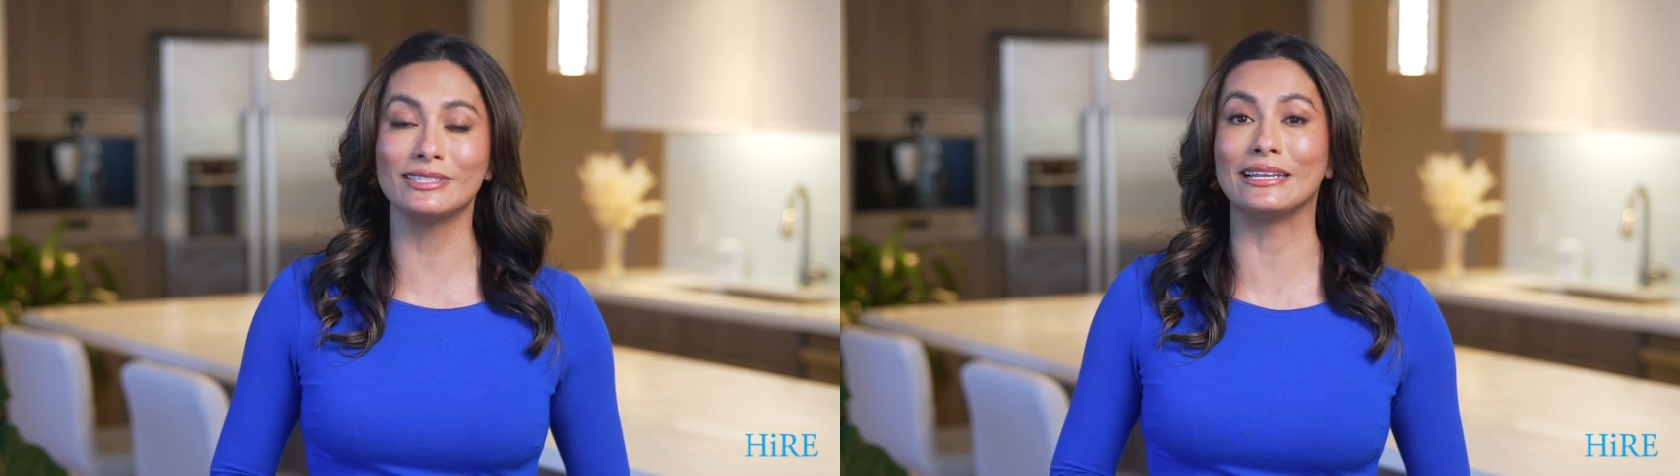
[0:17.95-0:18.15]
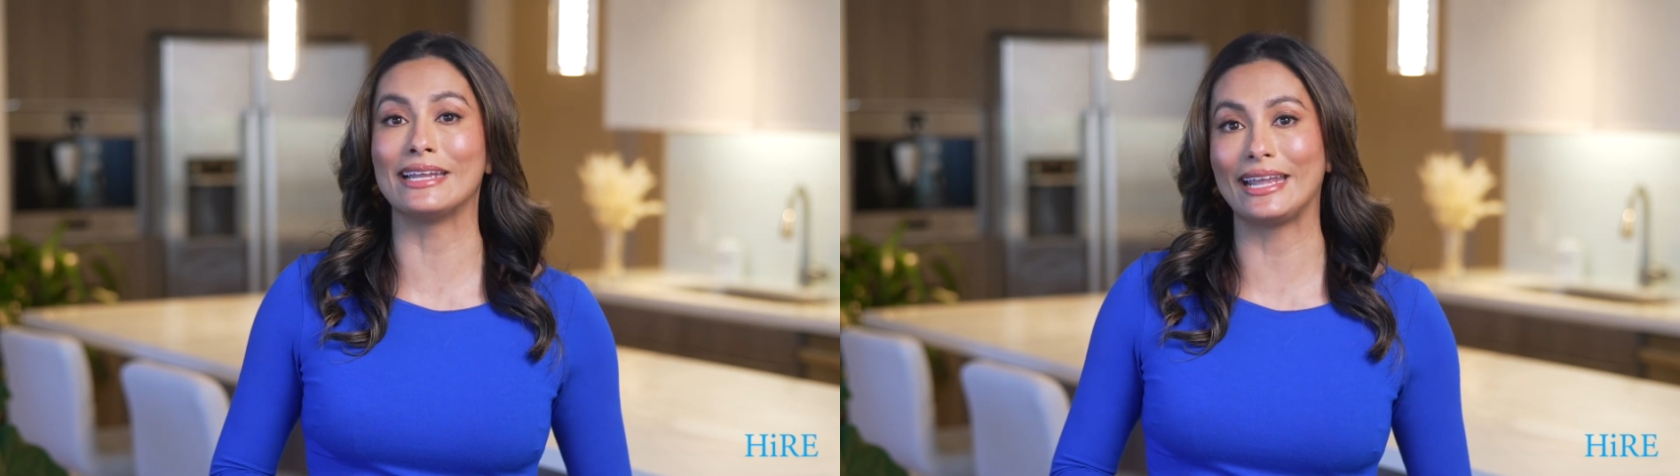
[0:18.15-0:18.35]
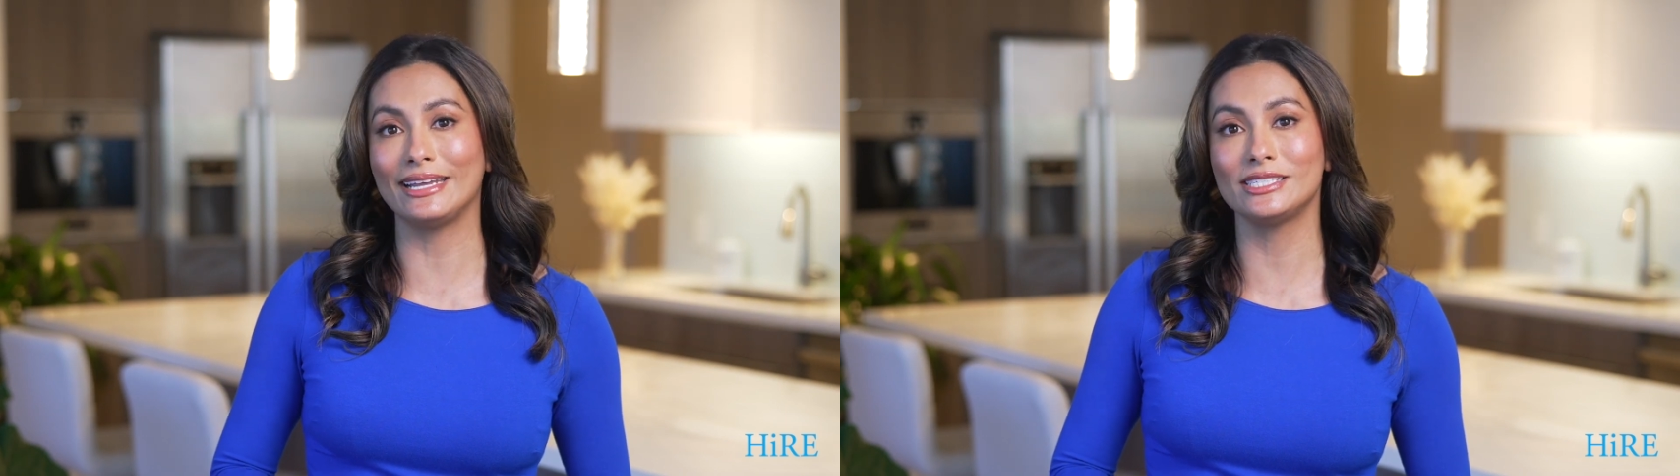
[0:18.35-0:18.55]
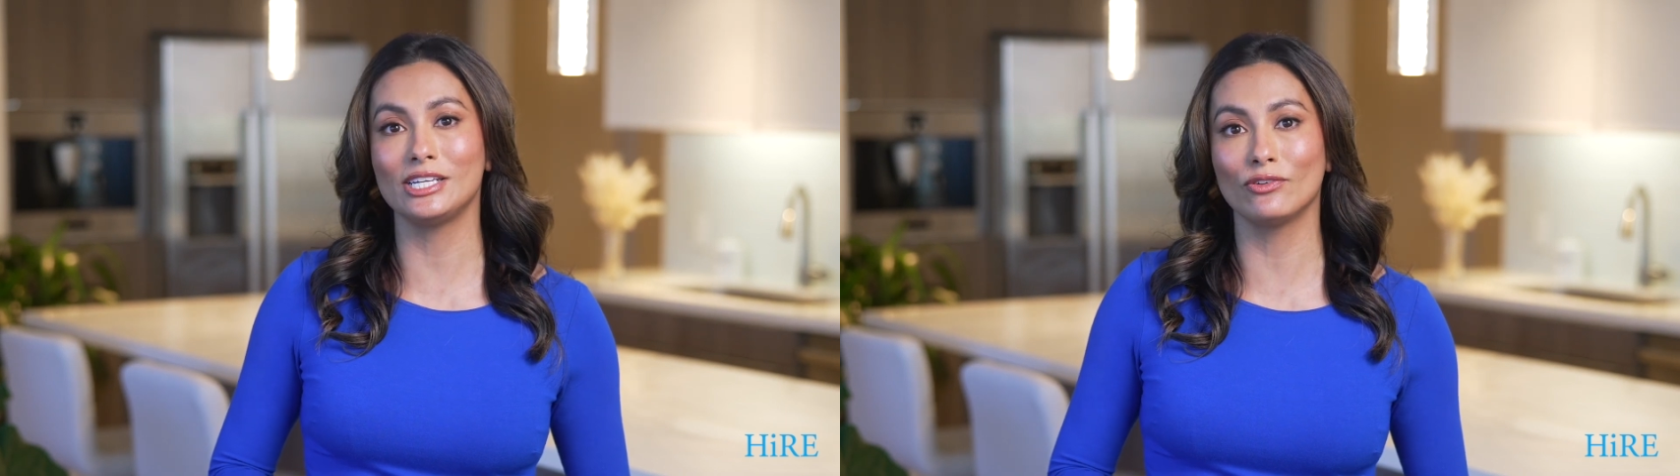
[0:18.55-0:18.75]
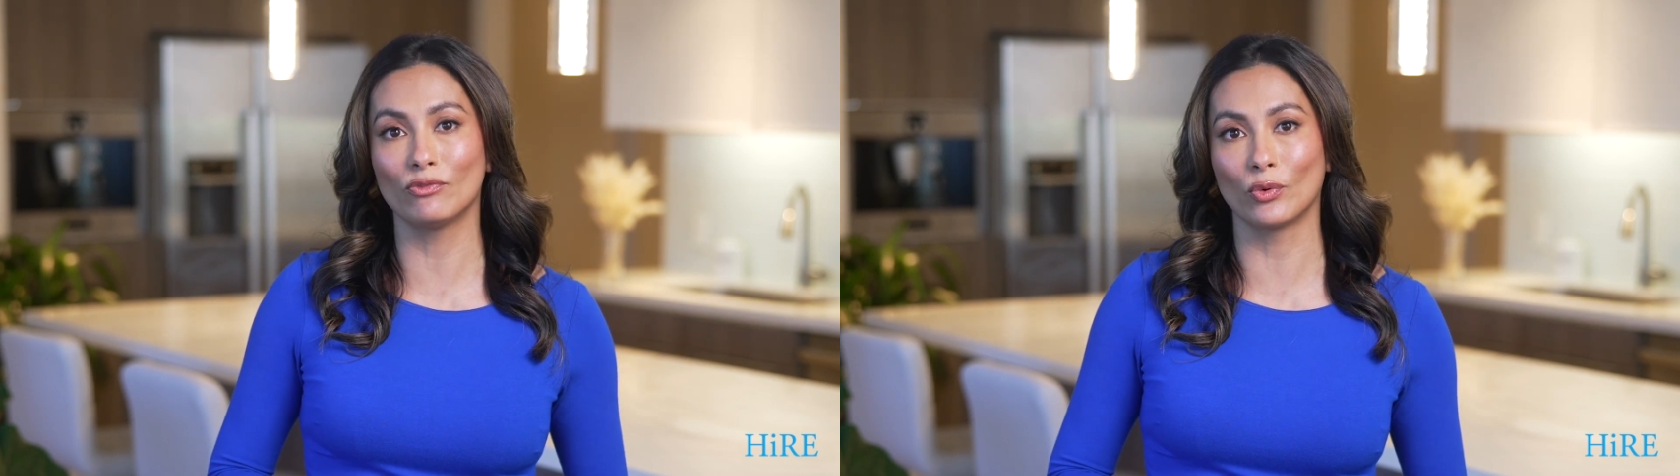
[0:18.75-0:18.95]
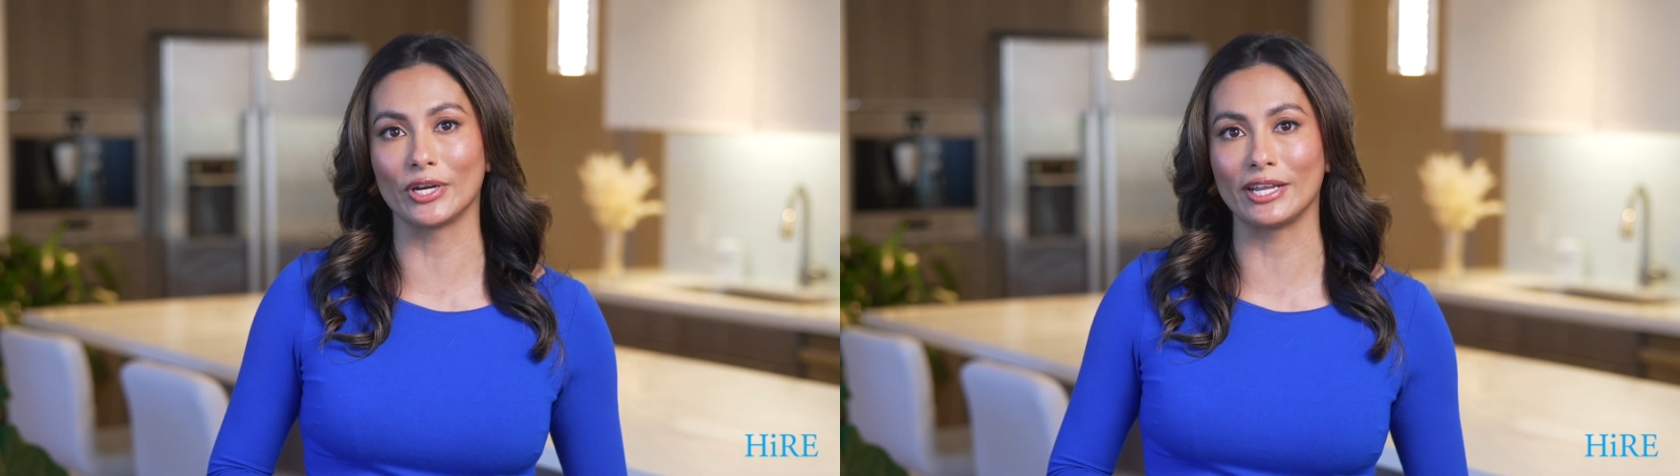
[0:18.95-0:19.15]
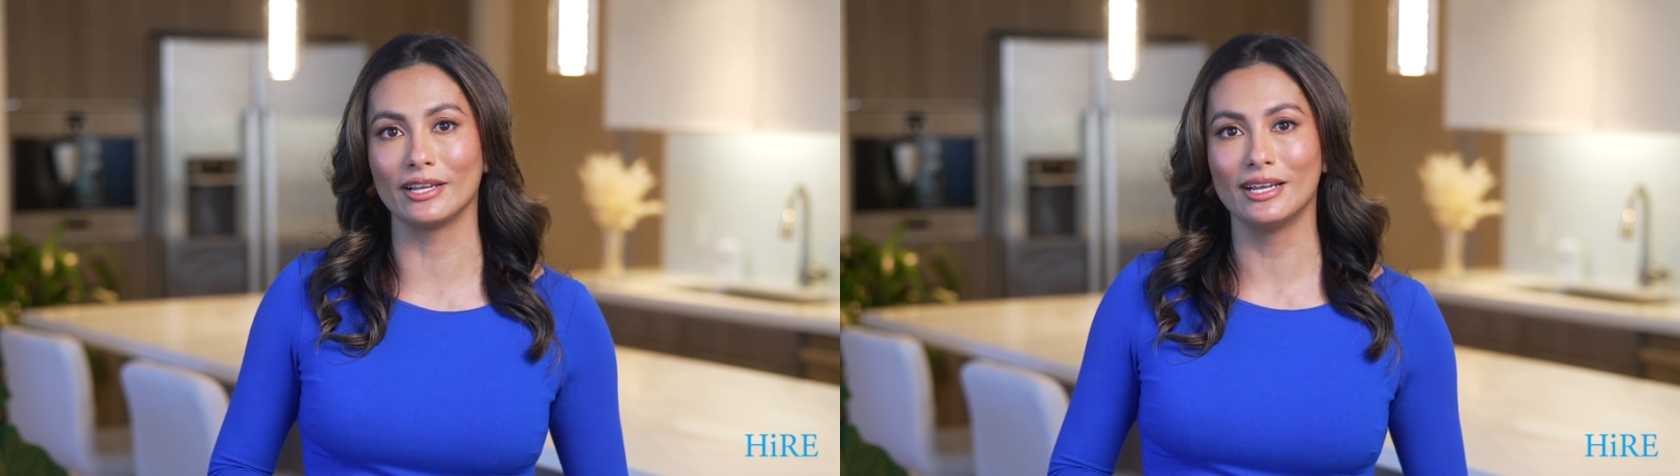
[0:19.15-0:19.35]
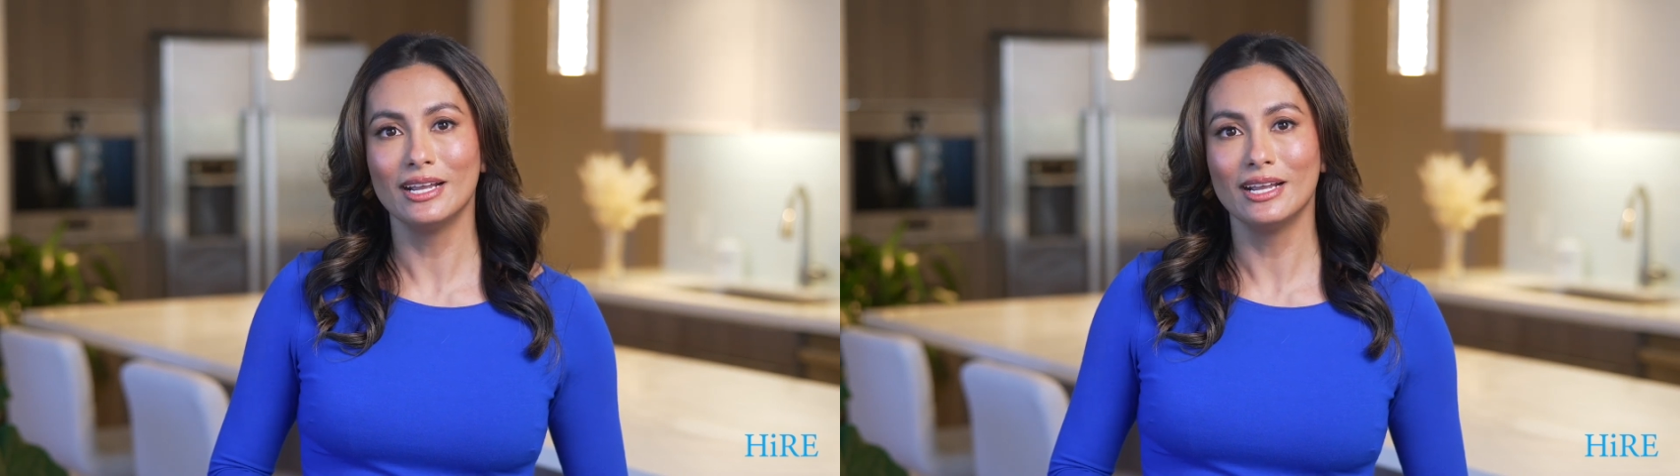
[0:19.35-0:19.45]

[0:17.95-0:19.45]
in 1840.